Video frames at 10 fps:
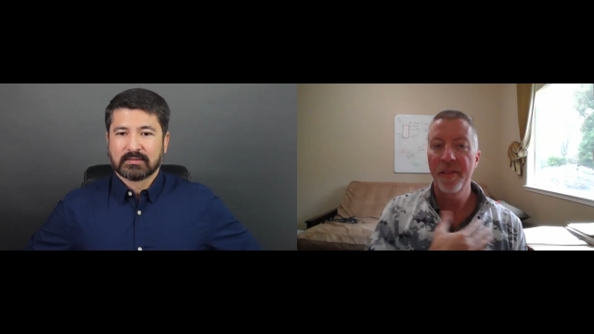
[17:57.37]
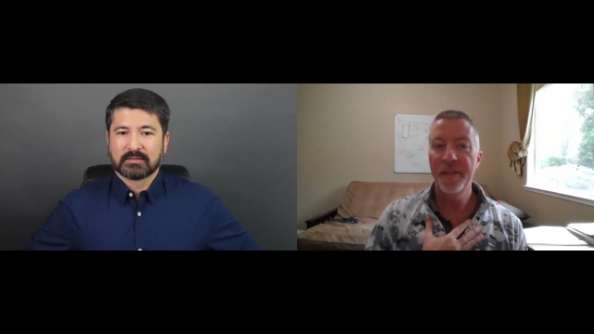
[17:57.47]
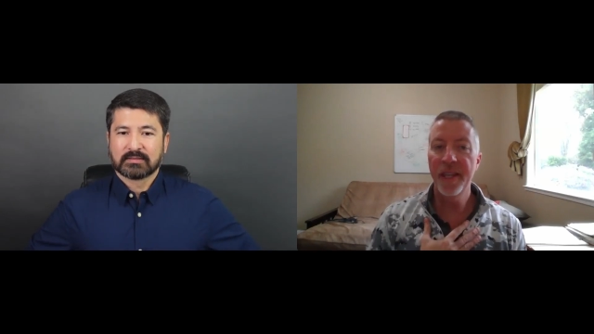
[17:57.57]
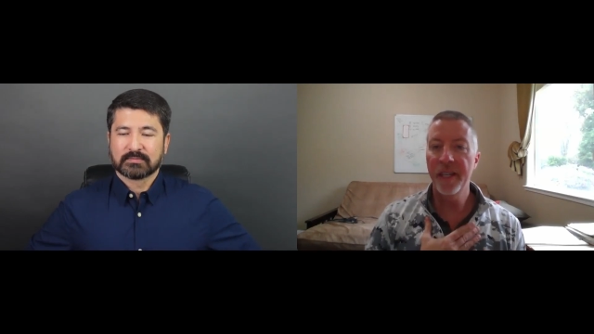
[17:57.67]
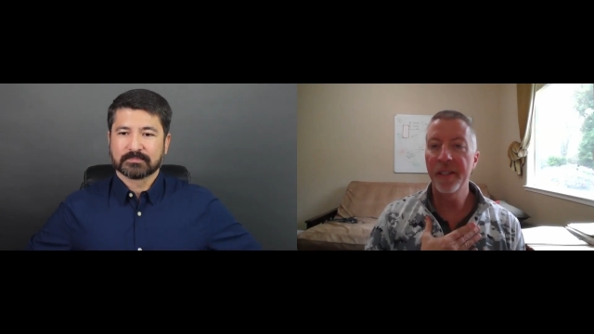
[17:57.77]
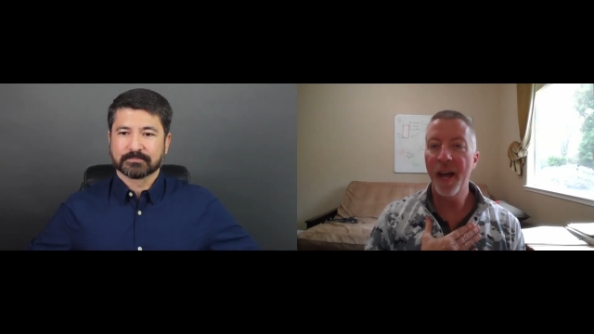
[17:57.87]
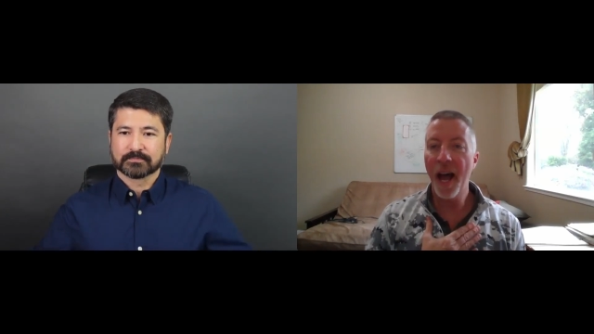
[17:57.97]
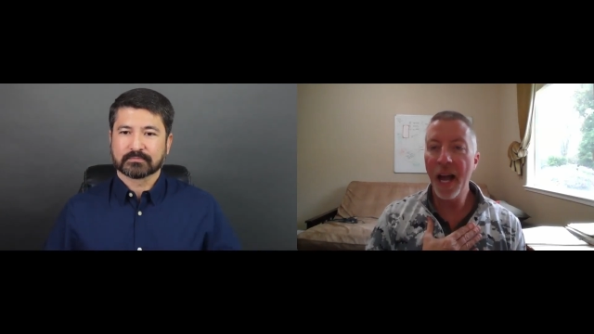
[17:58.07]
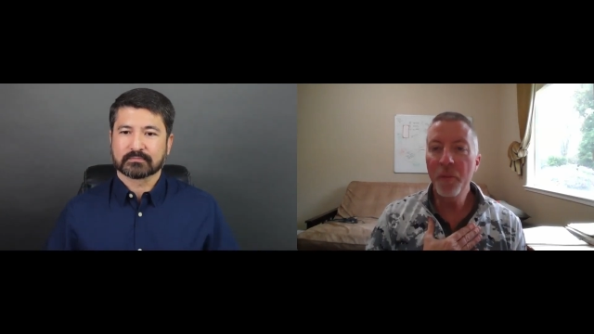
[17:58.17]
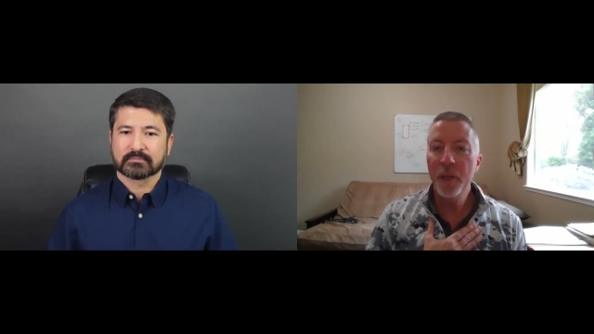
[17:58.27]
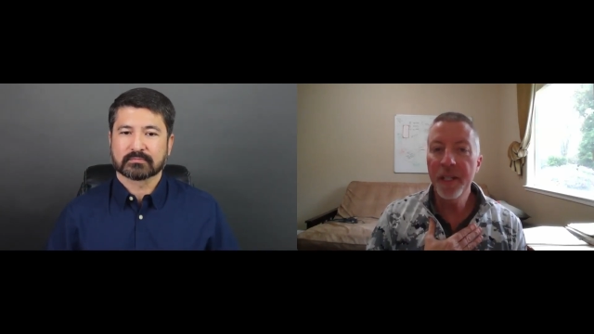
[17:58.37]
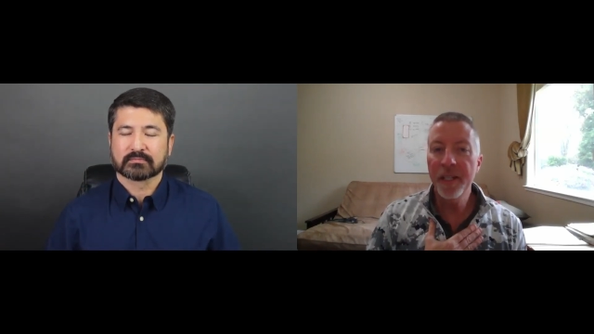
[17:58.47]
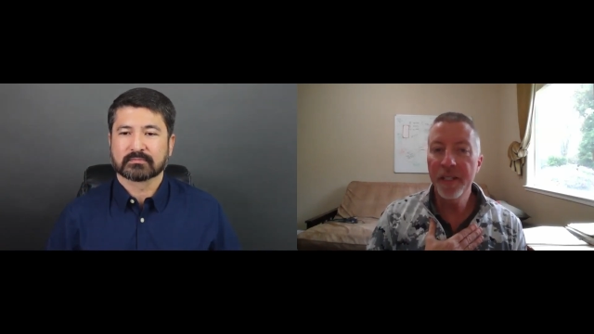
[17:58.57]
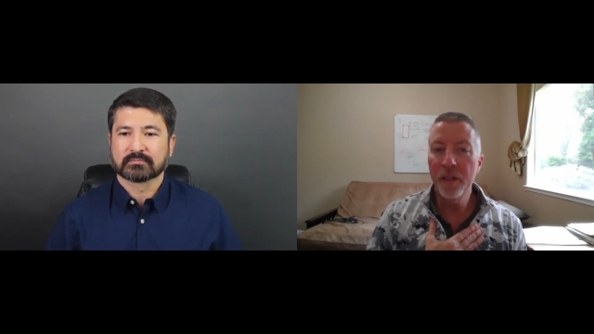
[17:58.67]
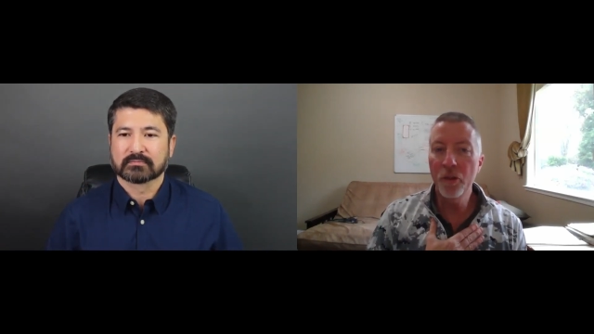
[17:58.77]
Speaker 1: then I would
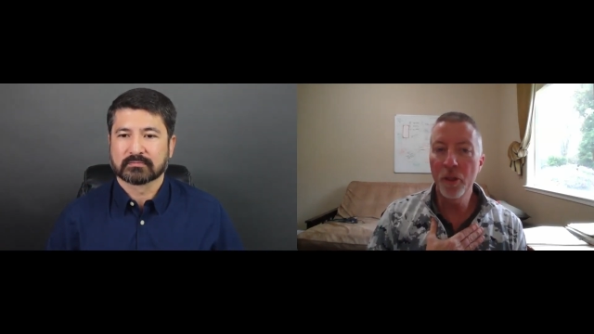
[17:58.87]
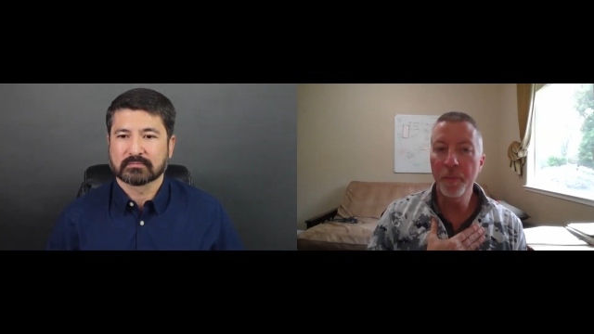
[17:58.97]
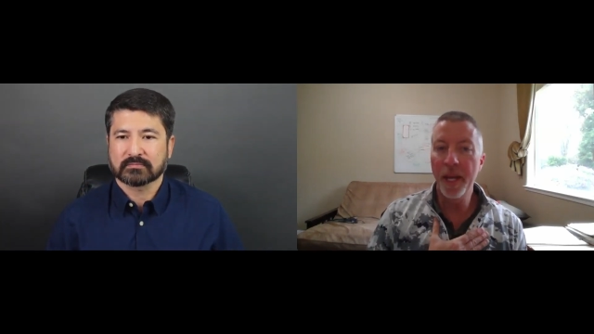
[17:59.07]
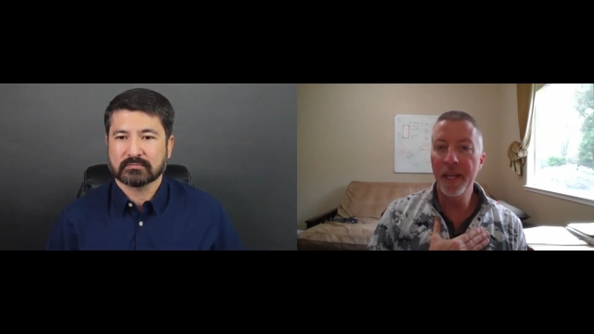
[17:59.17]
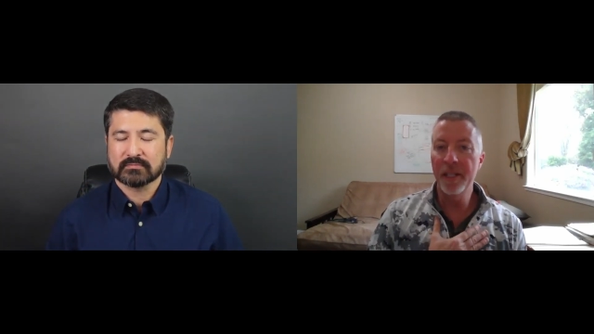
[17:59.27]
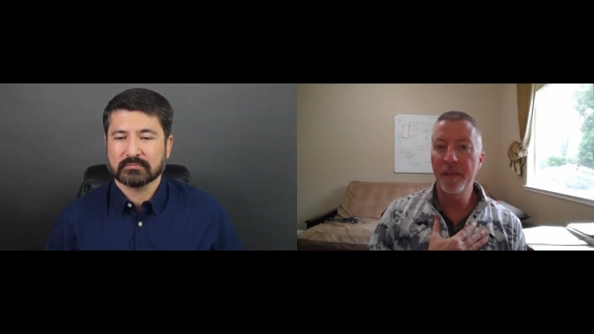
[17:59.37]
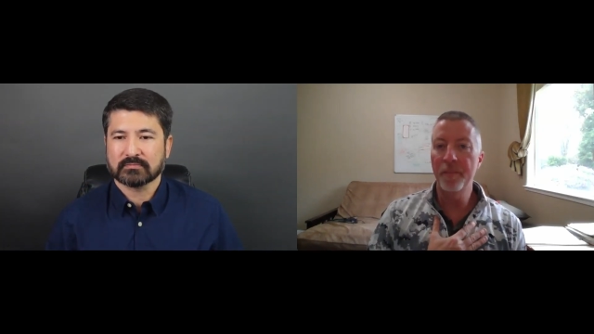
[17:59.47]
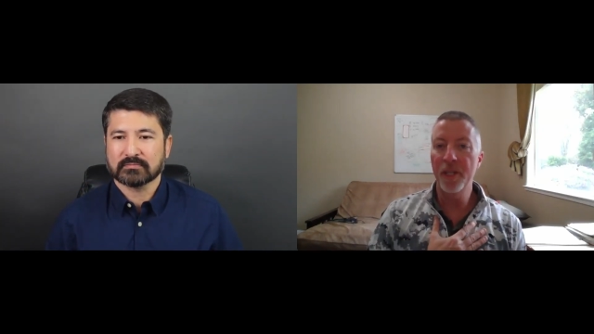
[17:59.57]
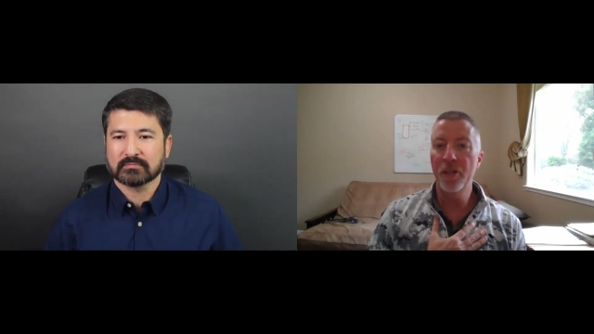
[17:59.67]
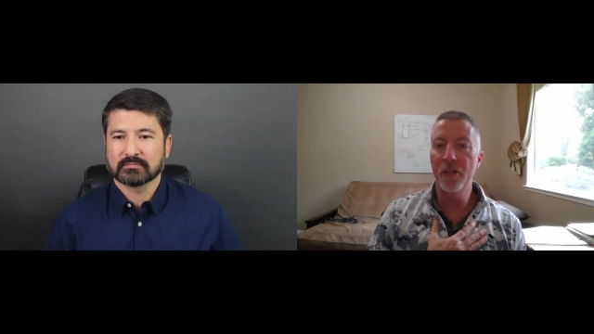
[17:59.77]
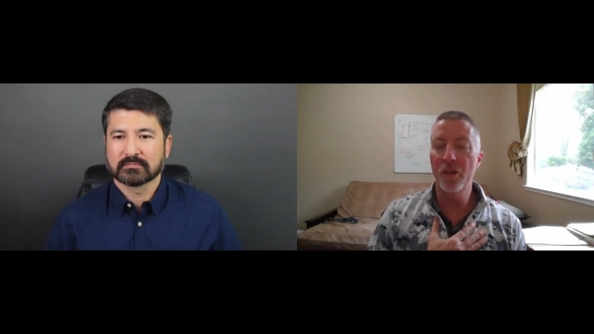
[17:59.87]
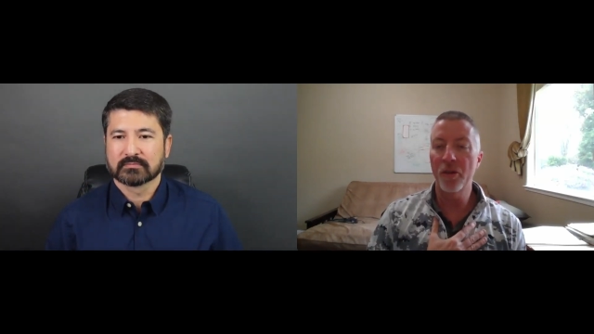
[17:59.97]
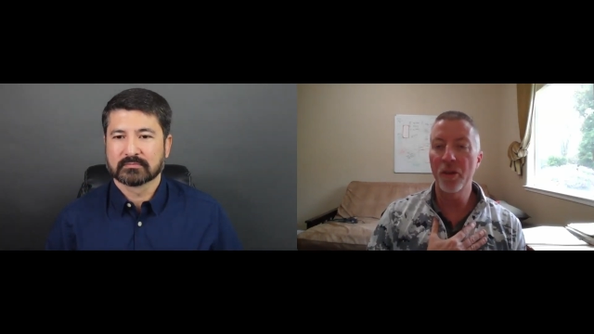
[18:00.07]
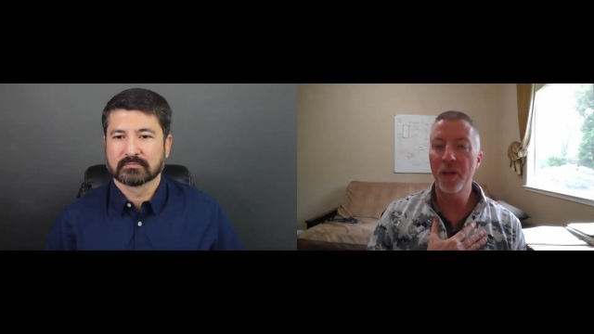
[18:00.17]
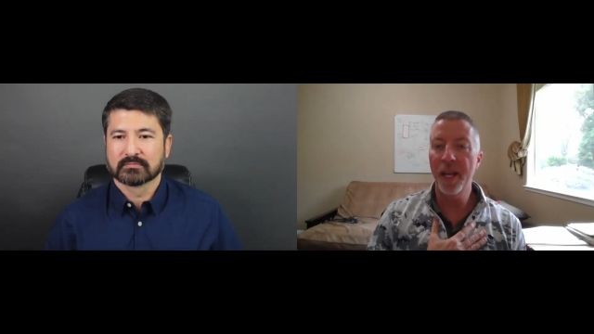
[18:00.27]
continue to pay as a business
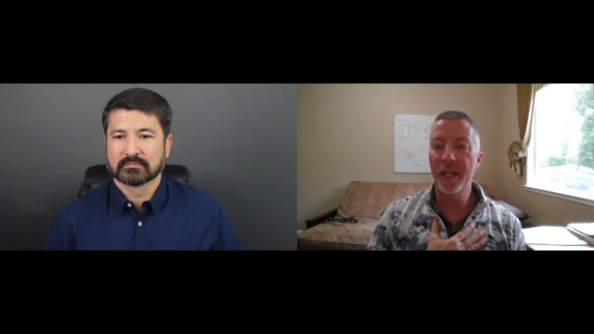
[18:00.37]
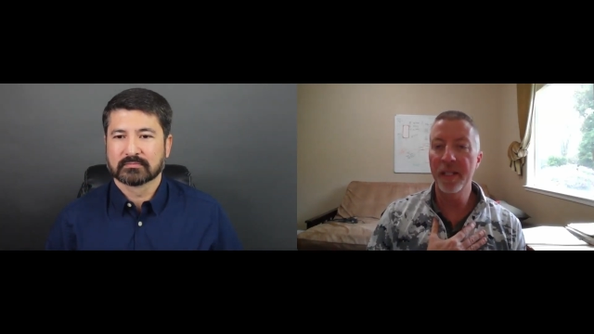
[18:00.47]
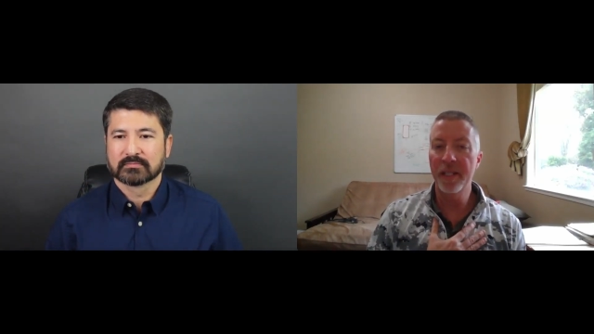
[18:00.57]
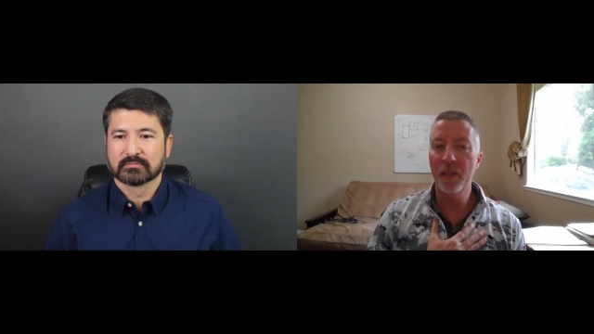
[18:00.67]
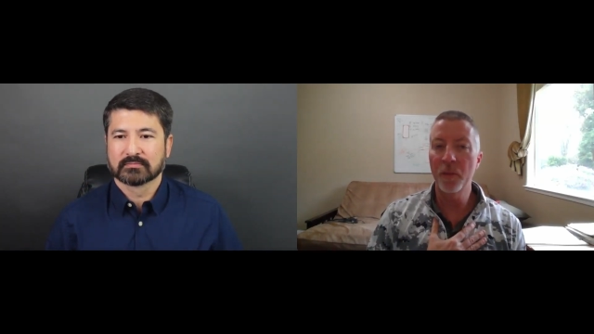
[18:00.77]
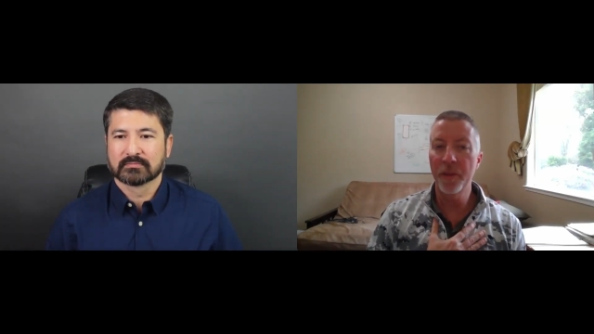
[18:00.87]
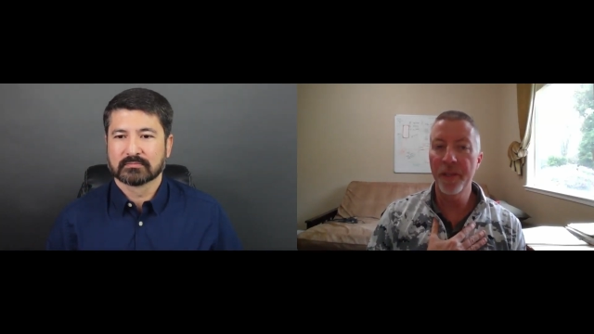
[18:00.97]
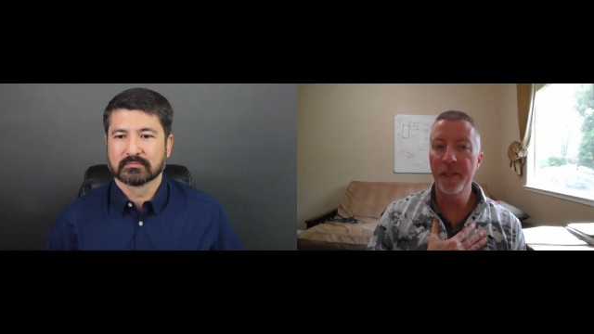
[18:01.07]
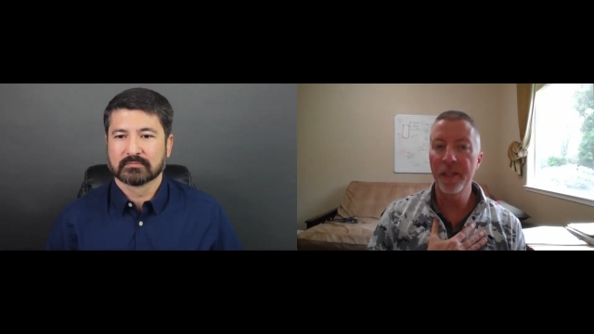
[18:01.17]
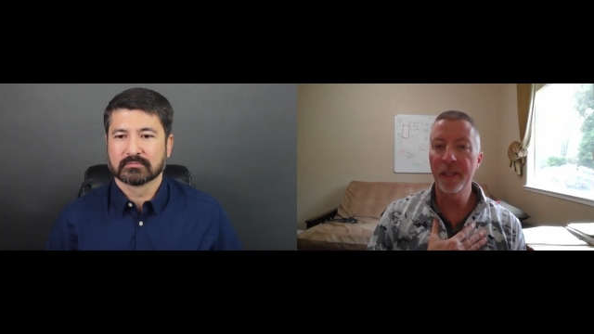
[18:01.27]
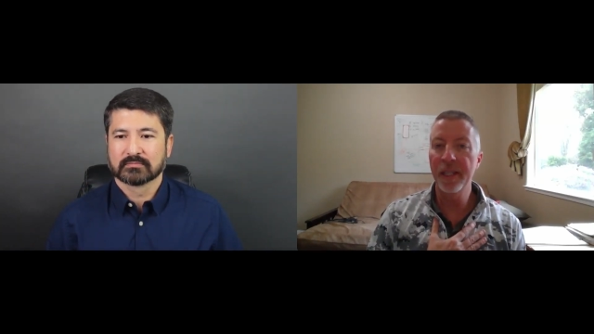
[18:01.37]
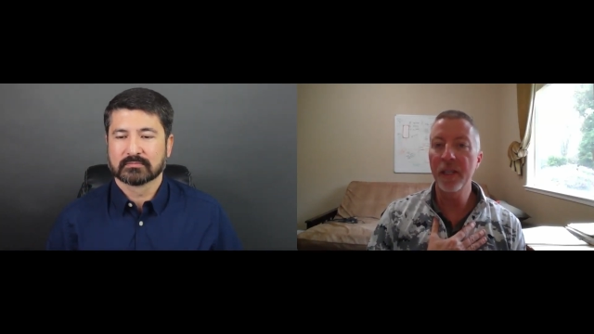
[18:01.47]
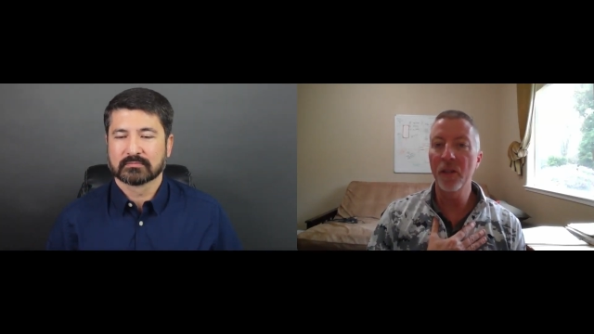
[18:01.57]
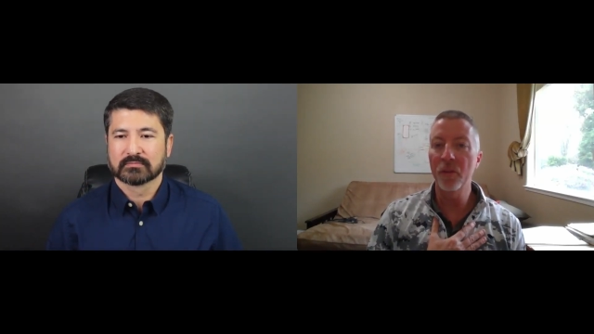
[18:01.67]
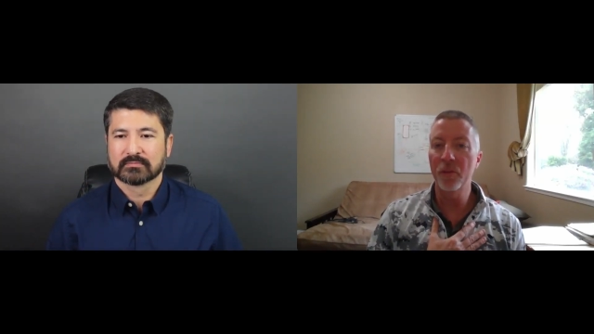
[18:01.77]
owner and deal within the legal